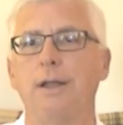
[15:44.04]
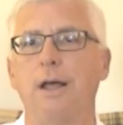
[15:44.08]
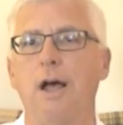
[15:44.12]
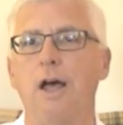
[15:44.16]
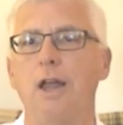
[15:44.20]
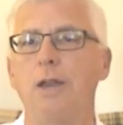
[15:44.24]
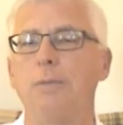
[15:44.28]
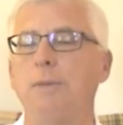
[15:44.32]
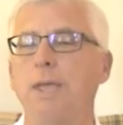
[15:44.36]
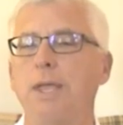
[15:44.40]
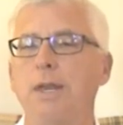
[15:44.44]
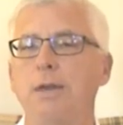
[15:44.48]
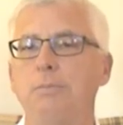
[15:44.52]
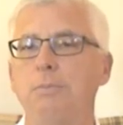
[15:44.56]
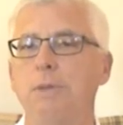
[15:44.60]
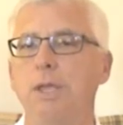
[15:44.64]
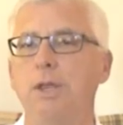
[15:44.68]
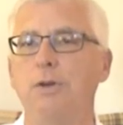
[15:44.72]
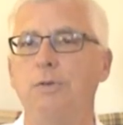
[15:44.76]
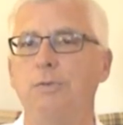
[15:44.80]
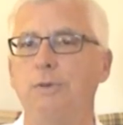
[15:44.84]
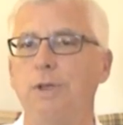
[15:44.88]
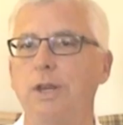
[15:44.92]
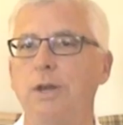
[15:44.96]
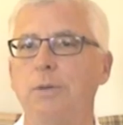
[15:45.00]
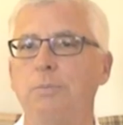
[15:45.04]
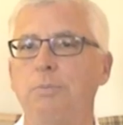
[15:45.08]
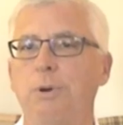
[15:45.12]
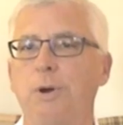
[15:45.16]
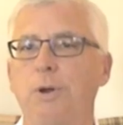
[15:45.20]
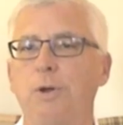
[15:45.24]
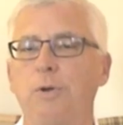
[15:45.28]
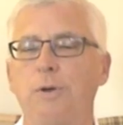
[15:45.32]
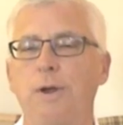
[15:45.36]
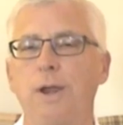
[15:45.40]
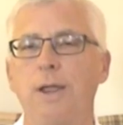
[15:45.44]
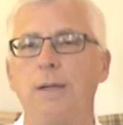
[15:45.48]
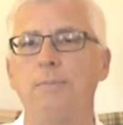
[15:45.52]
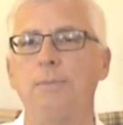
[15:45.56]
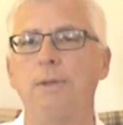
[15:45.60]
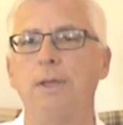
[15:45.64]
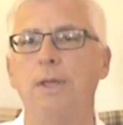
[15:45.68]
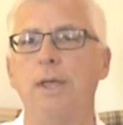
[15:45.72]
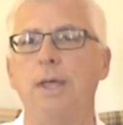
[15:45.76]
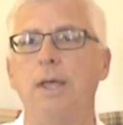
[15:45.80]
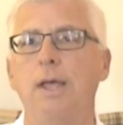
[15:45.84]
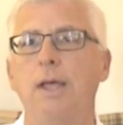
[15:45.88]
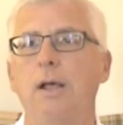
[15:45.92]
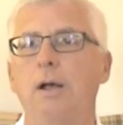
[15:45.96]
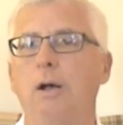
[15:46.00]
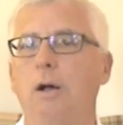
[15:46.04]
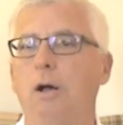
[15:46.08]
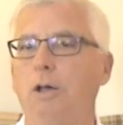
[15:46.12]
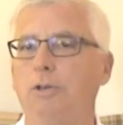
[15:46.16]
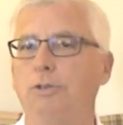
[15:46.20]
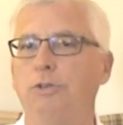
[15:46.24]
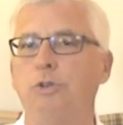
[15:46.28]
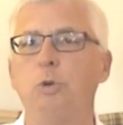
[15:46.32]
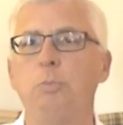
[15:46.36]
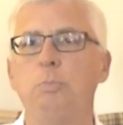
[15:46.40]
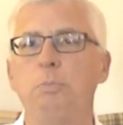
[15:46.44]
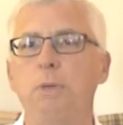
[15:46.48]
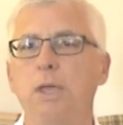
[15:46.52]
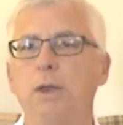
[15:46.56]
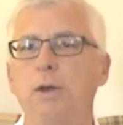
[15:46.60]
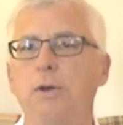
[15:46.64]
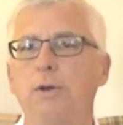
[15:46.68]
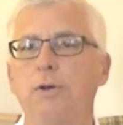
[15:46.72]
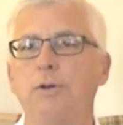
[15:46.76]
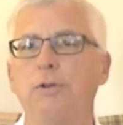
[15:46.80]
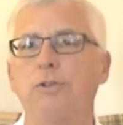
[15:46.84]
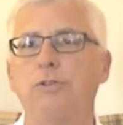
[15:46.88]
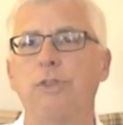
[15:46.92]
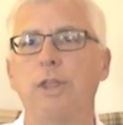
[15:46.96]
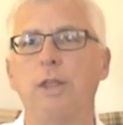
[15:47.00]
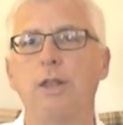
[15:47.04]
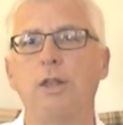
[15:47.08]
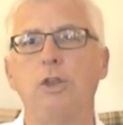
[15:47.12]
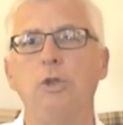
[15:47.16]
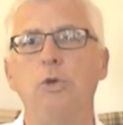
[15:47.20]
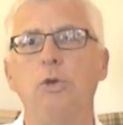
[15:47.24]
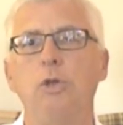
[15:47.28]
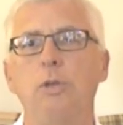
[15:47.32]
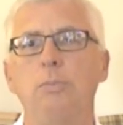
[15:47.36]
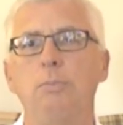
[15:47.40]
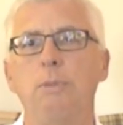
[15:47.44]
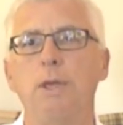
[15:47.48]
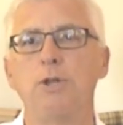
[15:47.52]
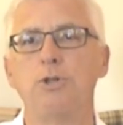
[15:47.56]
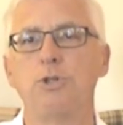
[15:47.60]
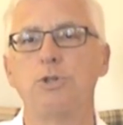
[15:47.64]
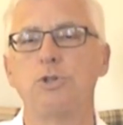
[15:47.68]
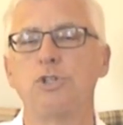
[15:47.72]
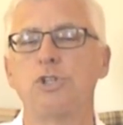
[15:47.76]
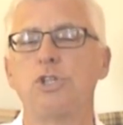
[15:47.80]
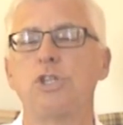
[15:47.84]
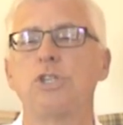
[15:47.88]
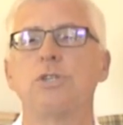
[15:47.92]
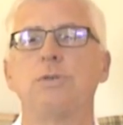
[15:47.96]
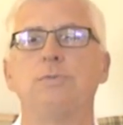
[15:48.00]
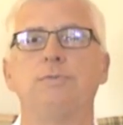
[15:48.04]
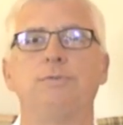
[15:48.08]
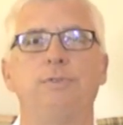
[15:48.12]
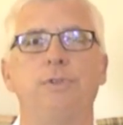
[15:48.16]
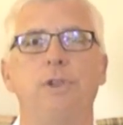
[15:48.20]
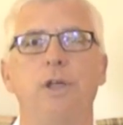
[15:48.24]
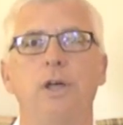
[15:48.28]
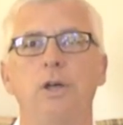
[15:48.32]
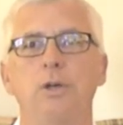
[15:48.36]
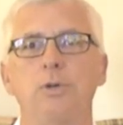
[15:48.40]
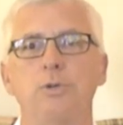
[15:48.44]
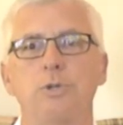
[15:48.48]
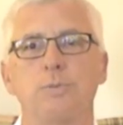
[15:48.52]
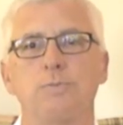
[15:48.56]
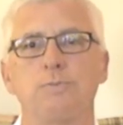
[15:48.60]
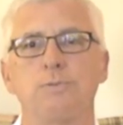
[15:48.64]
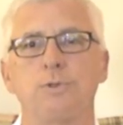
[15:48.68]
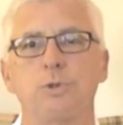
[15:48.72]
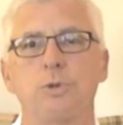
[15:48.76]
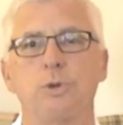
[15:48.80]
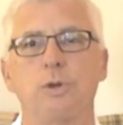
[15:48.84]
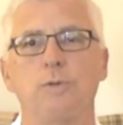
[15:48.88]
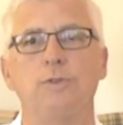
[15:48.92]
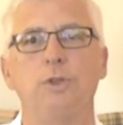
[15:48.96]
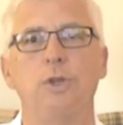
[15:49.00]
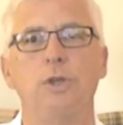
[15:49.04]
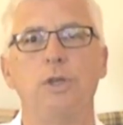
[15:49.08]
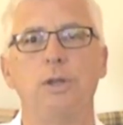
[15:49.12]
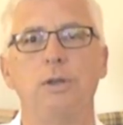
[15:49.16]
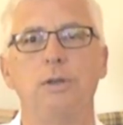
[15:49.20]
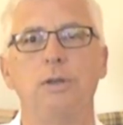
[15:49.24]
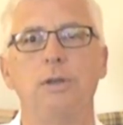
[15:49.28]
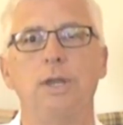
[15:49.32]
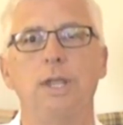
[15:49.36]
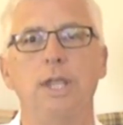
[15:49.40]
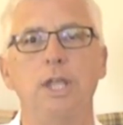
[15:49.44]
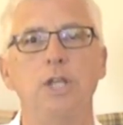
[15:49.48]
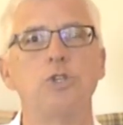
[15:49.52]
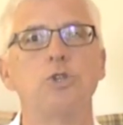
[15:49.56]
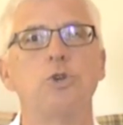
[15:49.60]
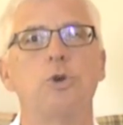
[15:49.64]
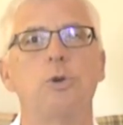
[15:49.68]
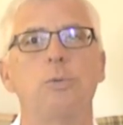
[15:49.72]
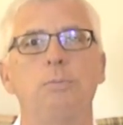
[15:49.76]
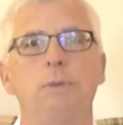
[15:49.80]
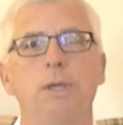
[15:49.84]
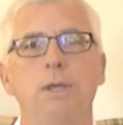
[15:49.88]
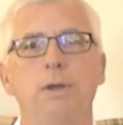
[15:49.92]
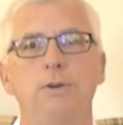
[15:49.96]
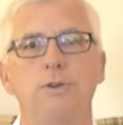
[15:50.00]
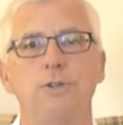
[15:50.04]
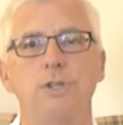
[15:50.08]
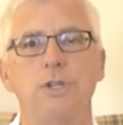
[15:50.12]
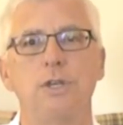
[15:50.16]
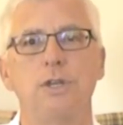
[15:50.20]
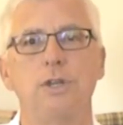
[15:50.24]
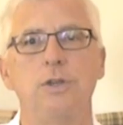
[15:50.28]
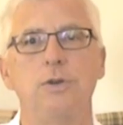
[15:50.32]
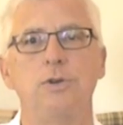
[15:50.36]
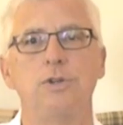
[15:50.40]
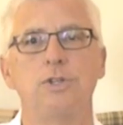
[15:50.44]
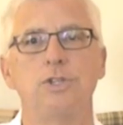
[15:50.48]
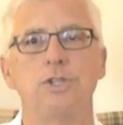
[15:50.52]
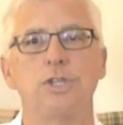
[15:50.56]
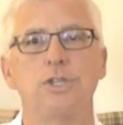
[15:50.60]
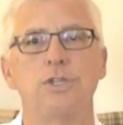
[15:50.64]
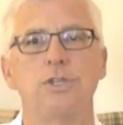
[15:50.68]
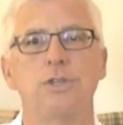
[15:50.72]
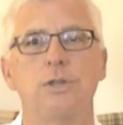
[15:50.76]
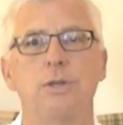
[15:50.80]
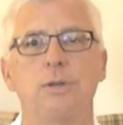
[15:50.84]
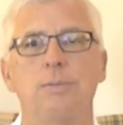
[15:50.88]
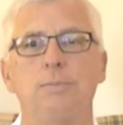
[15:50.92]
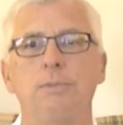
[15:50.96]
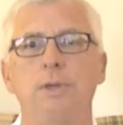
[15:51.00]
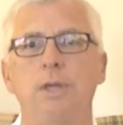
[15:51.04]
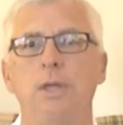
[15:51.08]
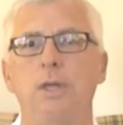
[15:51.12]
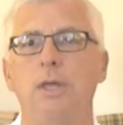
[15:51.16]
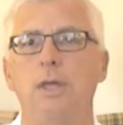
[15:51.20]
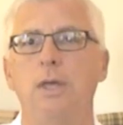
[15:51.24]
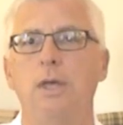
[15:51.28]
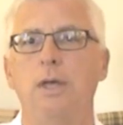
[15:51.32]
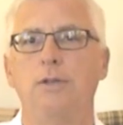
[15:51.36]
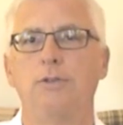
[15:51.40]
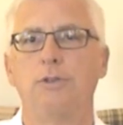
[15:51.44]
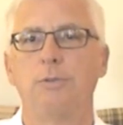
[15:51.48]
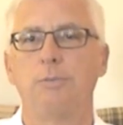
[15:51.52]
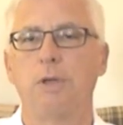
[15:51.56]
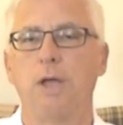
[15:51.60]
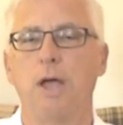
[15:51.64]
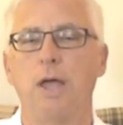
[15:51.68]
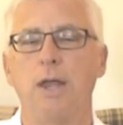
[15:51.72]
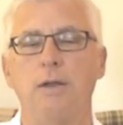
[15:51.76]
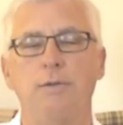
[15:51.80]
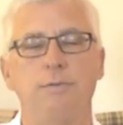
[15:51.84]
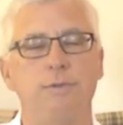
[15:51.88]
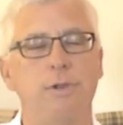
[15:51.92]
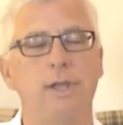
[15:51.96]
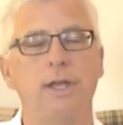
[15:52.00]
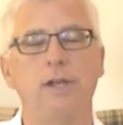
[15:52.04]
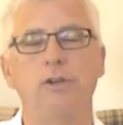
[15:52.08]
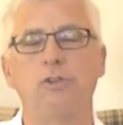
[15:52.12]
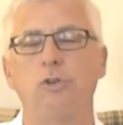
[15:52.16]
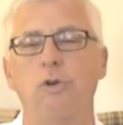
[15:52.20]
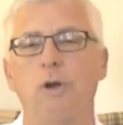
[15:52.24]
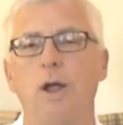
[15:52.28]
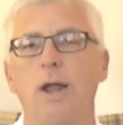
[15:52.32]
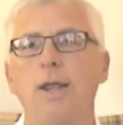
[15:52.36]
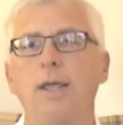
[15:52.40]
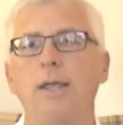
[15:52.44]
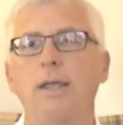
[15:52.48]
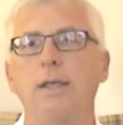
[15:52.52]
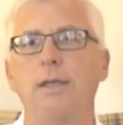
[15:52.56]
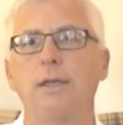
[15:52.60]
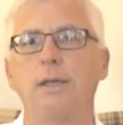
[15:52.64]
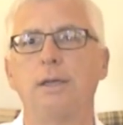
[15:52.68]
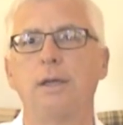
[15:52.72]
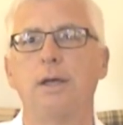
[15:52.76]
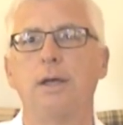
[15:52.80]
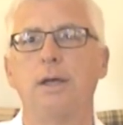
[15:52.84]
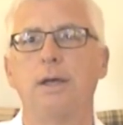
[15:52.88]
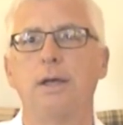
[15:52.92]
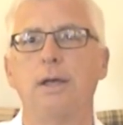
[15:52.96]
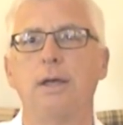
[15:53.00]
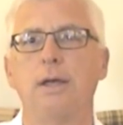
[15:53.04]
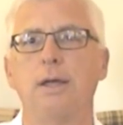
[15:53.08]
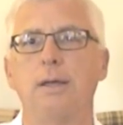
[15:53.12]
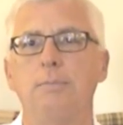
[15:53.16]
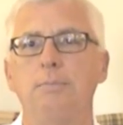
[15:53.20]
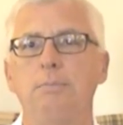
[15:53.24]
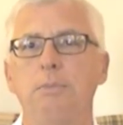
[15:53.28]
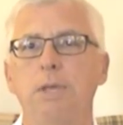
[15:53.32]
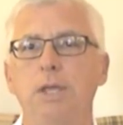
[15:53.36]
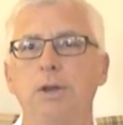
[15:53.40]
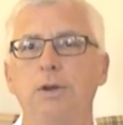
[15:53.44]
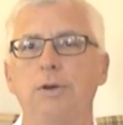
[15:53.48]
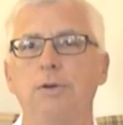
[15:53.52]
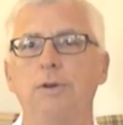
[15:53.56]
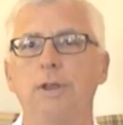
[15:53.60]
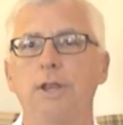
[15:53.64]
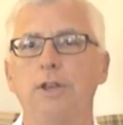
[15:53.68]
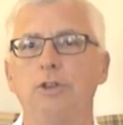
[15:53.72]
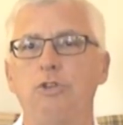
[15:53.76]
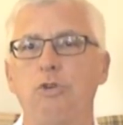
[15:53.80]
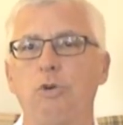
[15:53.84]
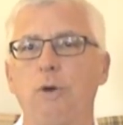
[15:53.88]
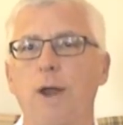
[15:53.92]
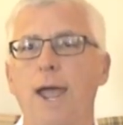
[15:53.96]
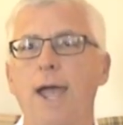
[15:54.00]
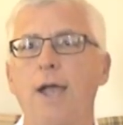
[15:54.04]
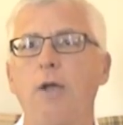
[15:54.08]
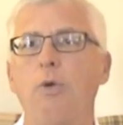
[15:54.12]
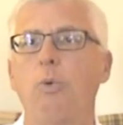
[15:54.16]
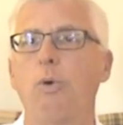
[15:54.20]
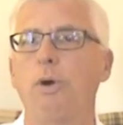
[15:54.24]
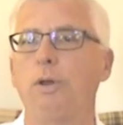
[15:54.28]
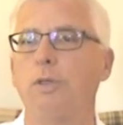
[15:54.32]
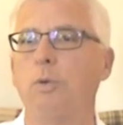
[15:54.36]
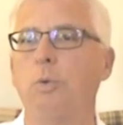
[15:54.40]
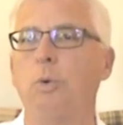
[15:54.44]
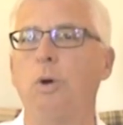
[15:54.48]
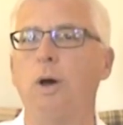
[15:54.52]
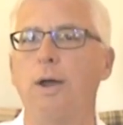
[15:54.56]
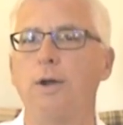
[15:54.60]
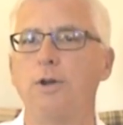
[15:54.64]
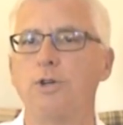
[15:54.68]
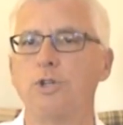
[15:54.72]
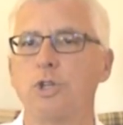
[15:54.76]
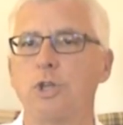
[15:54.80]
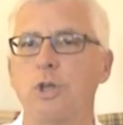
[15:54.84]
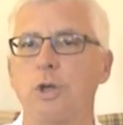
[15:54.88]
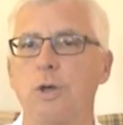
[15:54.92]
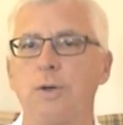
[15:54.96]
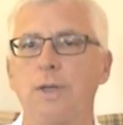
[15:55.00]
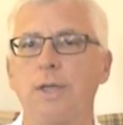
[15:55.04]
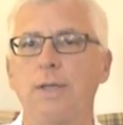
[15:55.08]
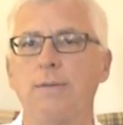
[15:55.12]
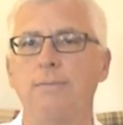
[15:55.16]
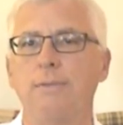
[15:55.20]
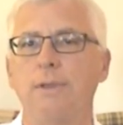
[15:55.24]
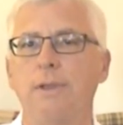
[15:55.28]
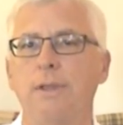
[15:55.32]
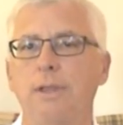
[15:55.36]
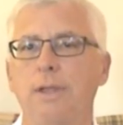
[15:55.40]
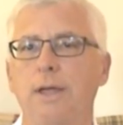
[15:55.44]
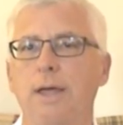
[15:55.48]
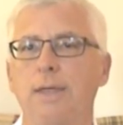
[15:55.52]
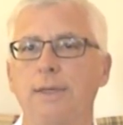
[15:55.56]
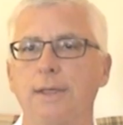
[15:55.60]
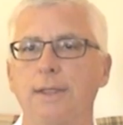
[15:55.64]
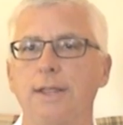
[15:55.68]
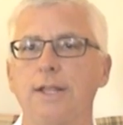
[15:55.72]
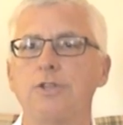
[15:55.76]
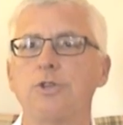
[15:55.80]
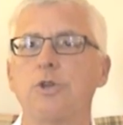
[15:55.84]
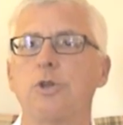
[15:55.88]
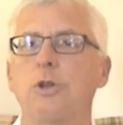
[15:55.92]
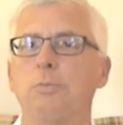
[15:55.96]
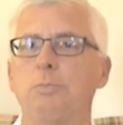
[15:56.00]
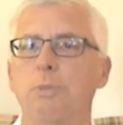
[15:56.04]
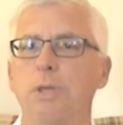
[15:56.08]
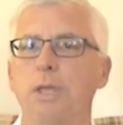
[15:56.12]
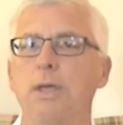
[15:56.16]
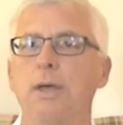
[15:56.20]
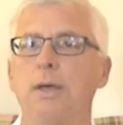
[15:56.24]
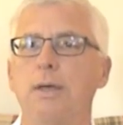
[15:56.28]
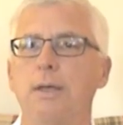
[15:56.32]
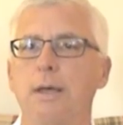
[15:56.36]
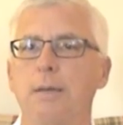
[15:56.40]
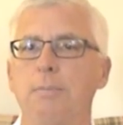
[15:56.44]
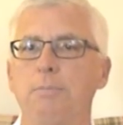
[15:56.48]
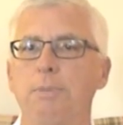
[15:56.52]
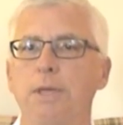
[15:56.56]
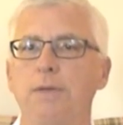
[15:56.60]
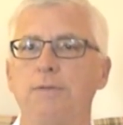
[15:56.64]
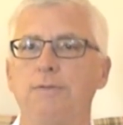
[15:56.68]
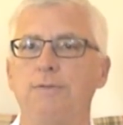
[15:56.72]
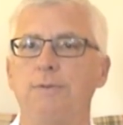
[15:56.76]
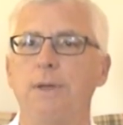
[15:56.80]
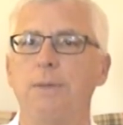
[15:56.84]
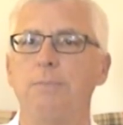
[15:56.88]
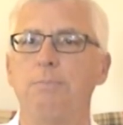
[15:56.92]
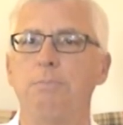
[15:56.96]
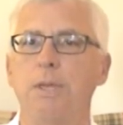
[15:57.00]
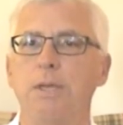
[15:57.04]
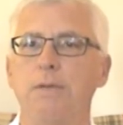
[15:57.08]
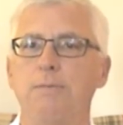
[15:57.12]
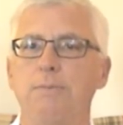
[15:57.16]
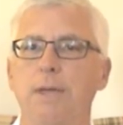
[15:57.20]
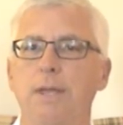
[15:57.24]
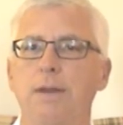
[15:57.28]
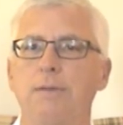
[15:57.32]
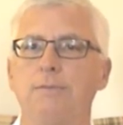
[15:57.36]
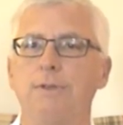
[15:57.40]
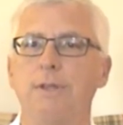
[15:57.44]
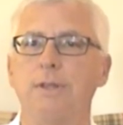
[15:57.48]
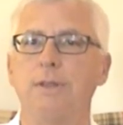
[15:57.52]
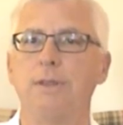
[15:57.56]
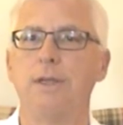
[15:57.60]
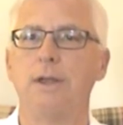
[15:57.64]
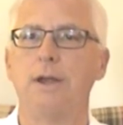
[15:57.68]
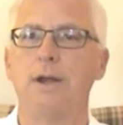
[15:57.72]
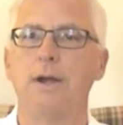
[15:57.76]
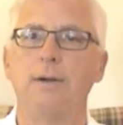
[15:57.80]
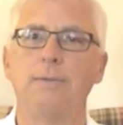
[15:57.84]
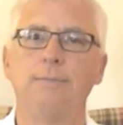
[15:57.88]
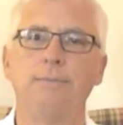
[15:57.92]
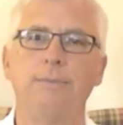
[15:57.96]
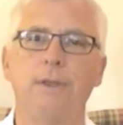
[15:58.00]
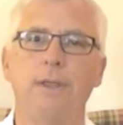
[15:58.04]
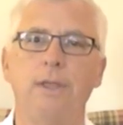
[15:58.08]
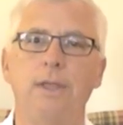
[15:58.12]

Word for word: automated meter reading program. Also meters that you can measure system flows. So if you can insert meters into your system, some kind of electronic uh, meter and track where the water's going, I think that's going to be a, a big, big benefit there.